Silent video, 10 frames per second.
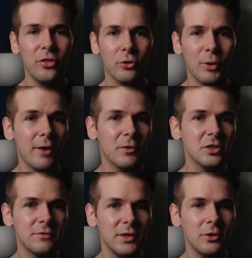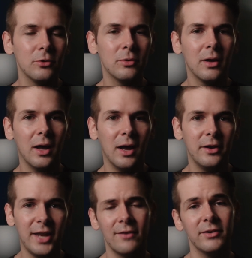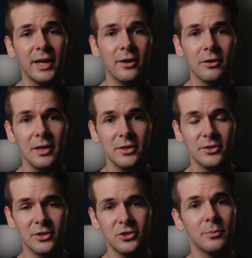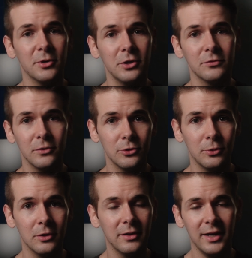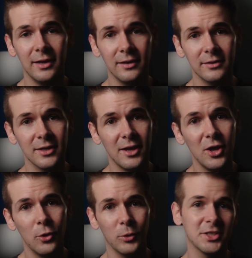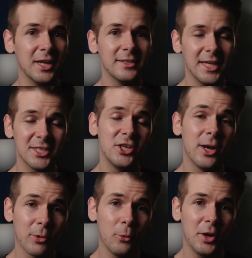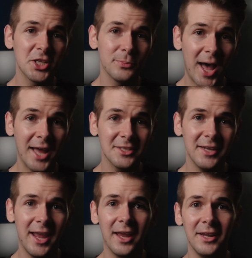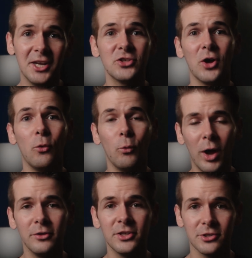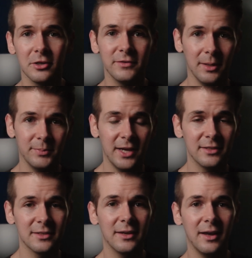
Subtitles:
The reference view Navigator is a super useful tool, and once again takes the #1 spot, and it is a well-deserved update